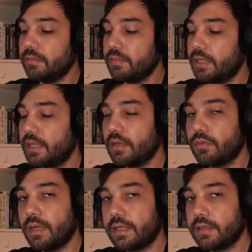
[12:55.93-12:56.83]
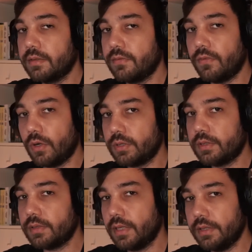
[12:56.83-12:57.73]
take a quick
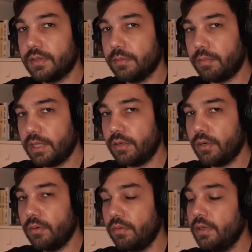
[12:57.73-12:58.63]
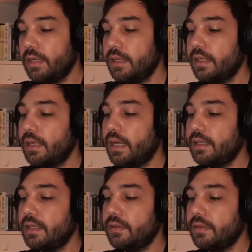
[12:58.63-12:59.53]
thought as a Blinko. I
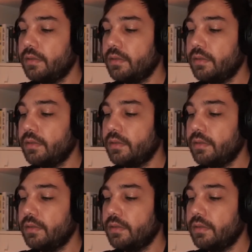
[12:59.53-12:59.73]
then